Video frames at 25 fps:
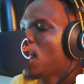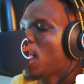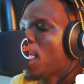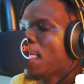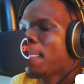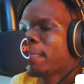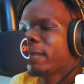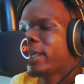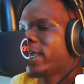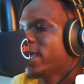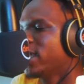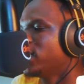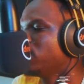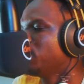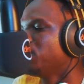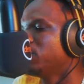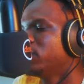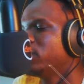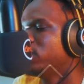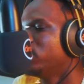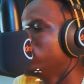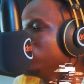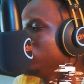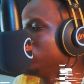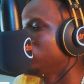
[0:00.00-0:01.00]
Cassper,
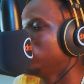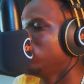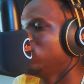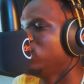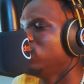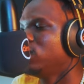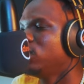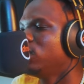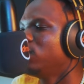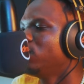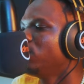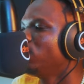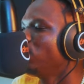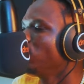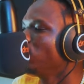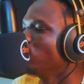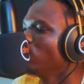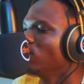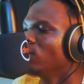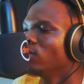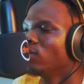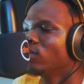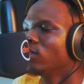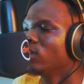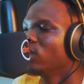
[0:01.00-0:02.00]
Ricky,
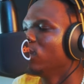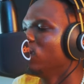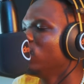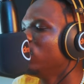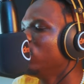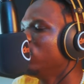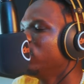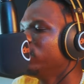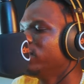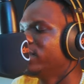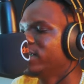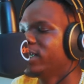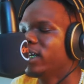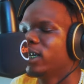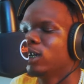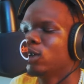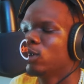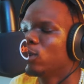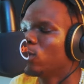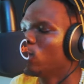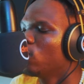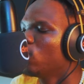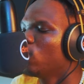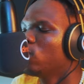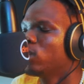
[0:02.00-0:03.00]
uh, Tejo,
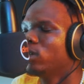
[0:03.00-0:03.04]
all of